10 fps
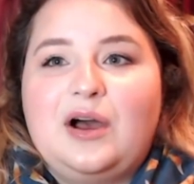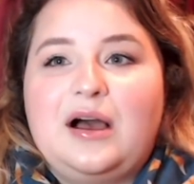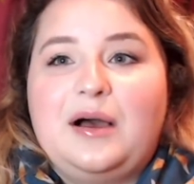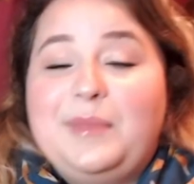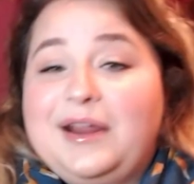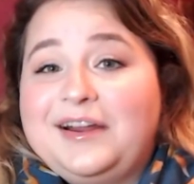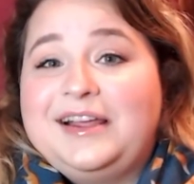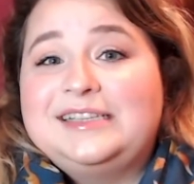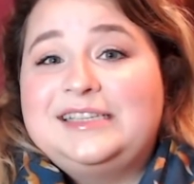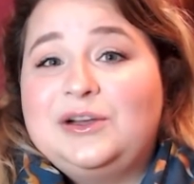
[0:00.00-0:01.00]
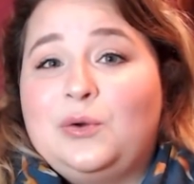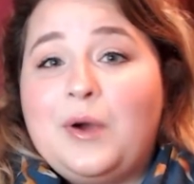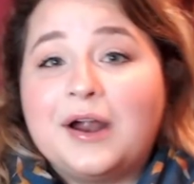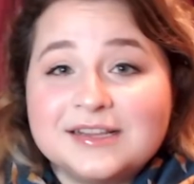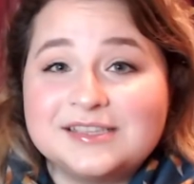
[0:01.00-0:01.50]
Americans still
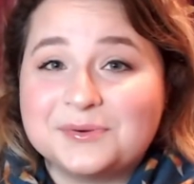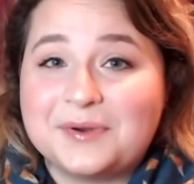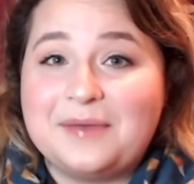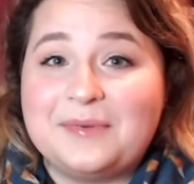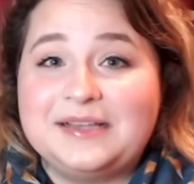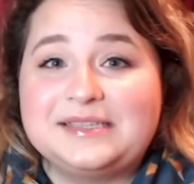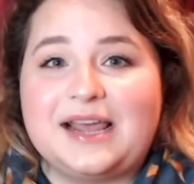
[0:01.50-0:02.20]
wanted ceramics.